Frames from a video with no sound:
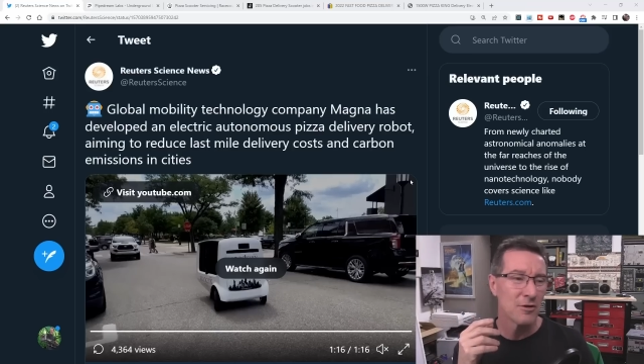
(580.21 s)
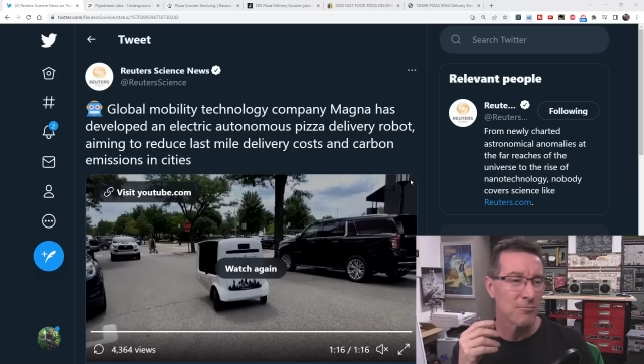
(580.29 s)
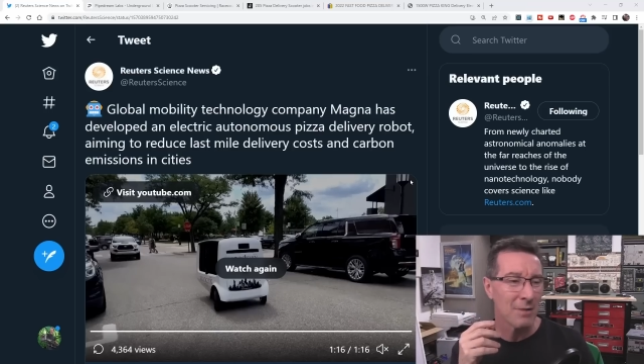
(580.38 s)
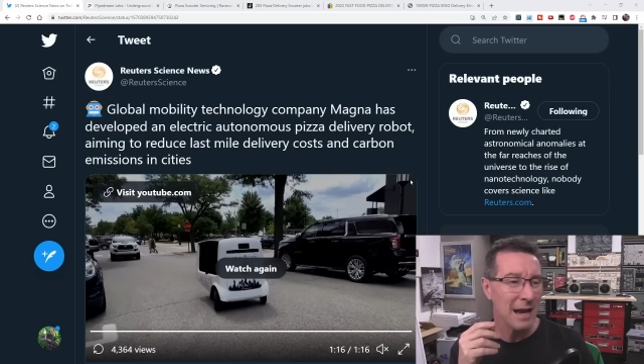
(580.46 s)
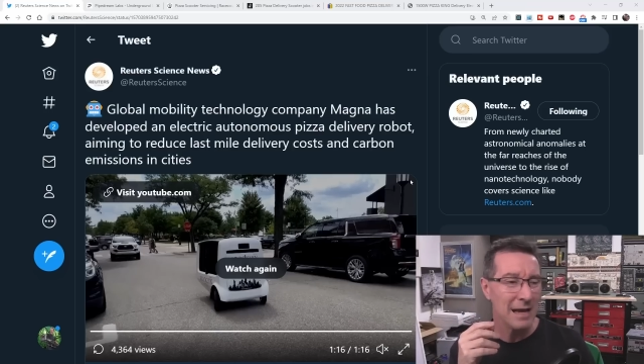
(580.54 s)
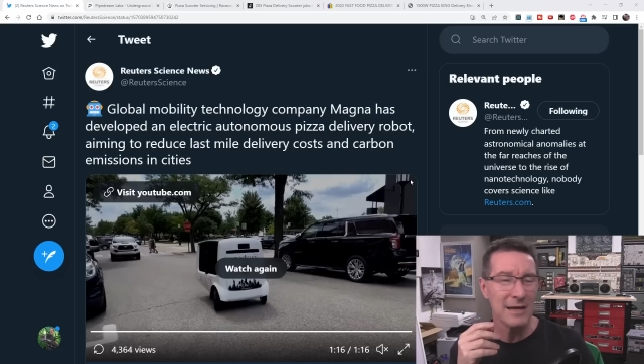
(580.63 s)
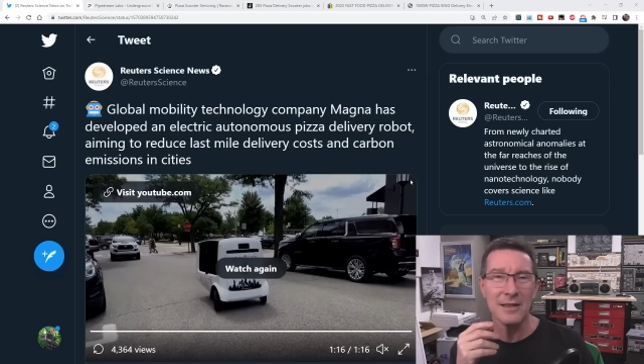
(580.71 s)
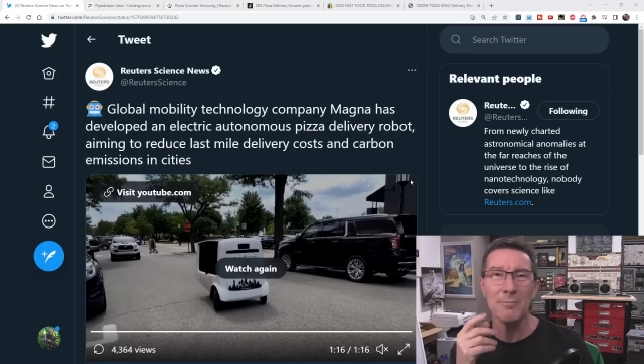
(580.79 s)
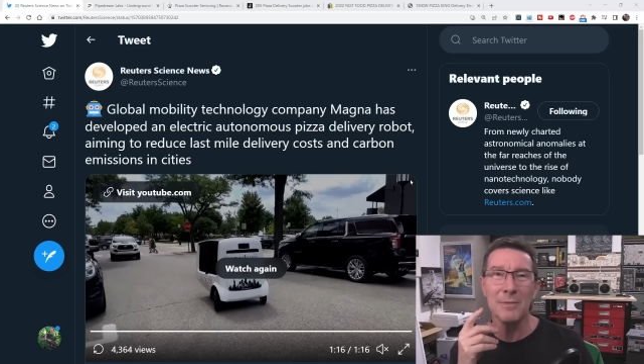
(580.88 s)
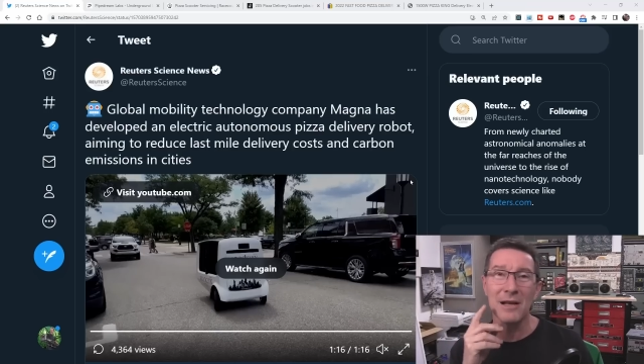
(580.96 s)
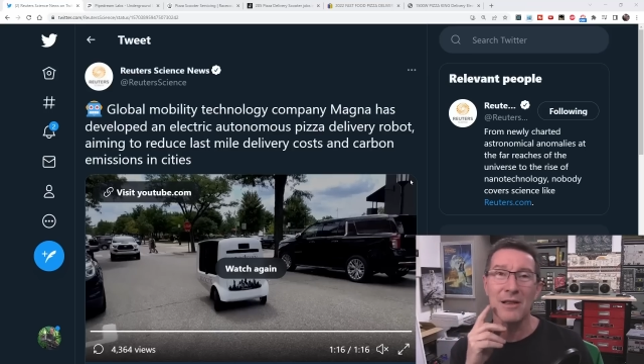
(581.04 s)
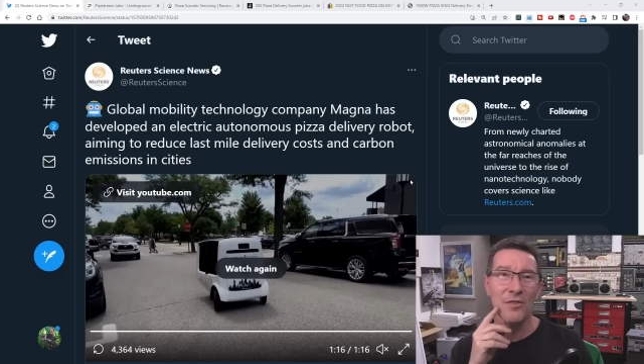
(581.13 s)
rain in the
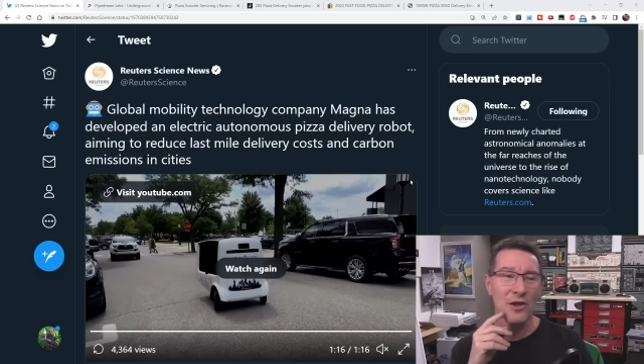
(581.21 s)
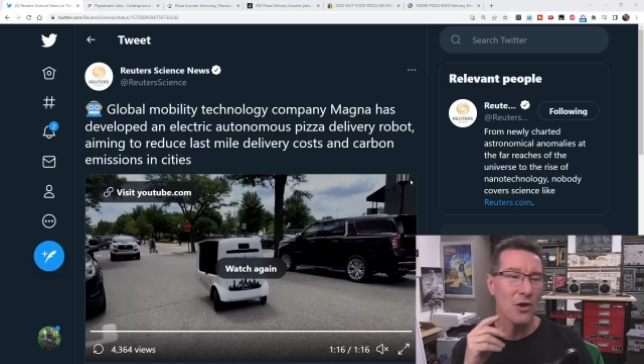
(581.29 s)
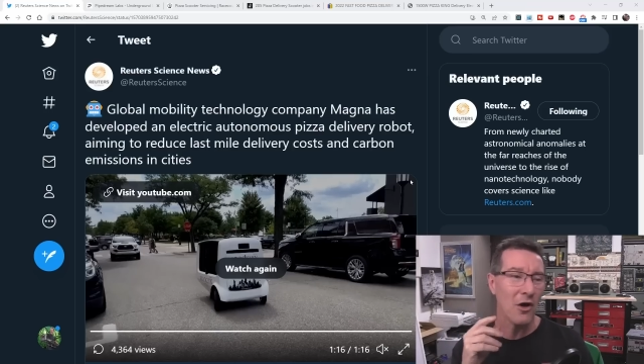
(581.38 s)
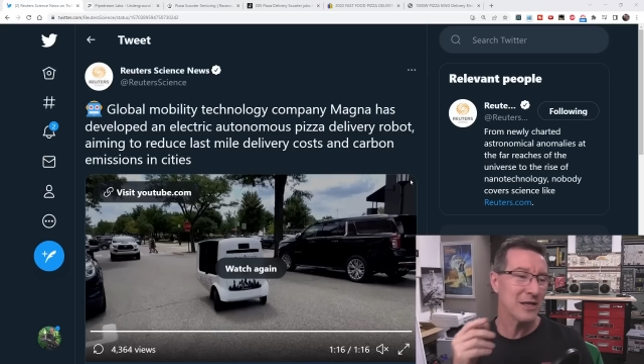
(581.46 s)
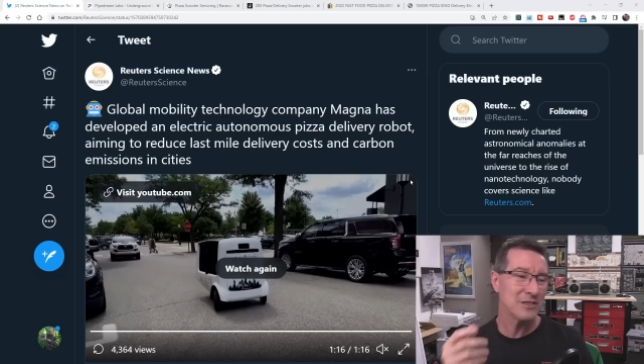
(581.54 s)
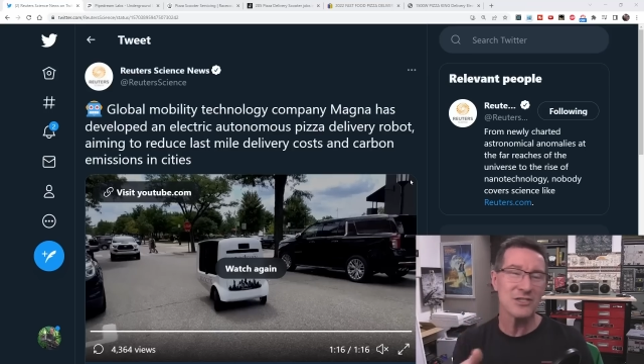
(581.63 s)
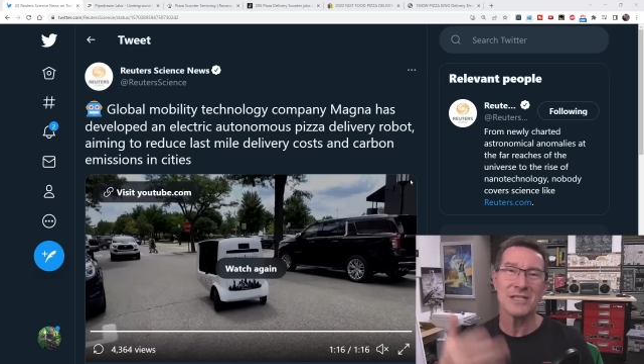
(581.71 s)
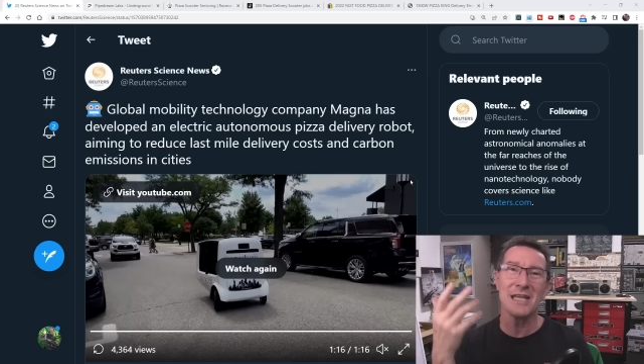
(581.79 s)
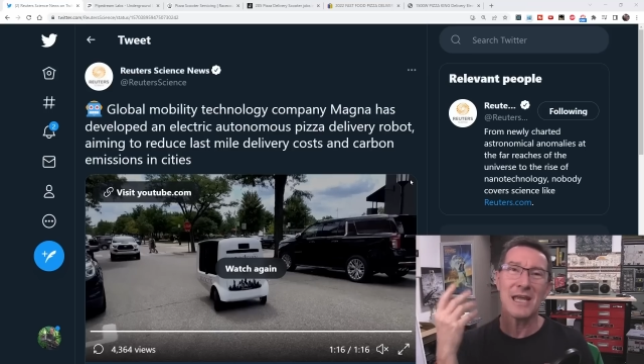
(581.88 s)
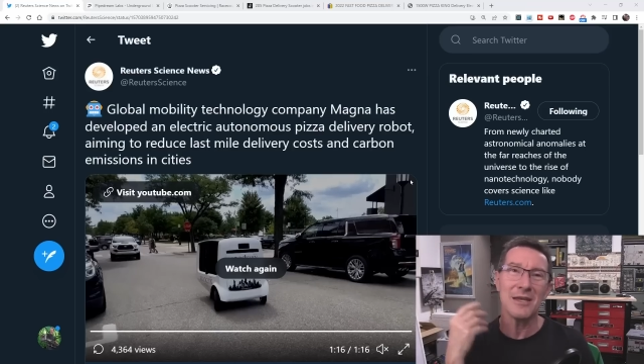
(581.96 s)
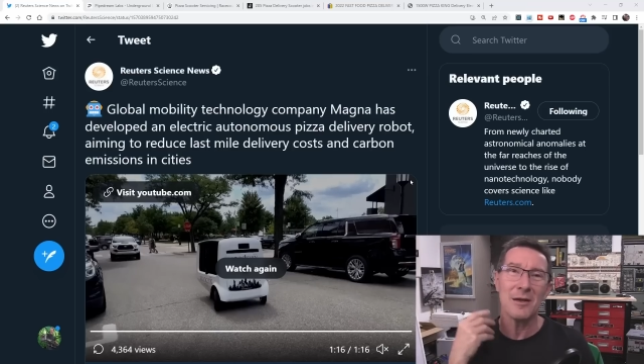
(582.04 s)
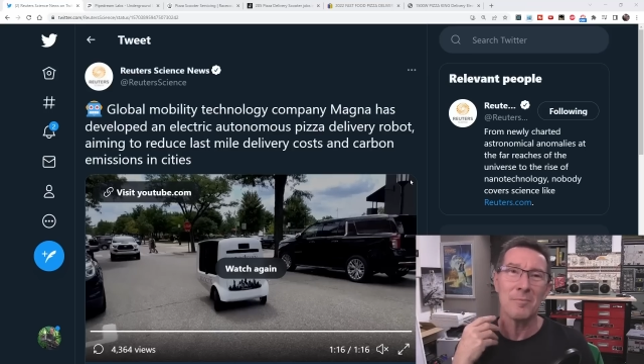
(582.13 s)
middle of the night just to
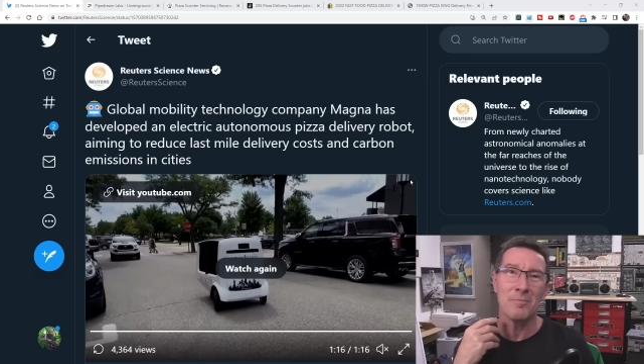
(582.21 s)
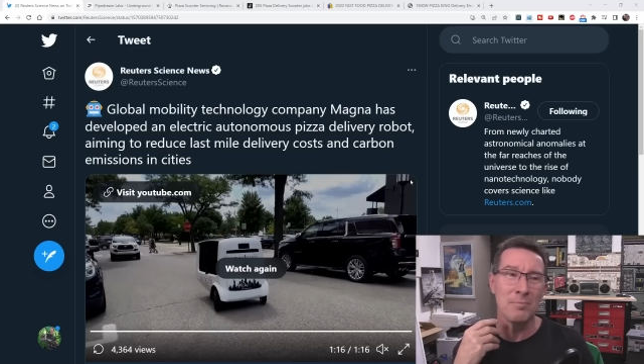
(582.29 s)
get your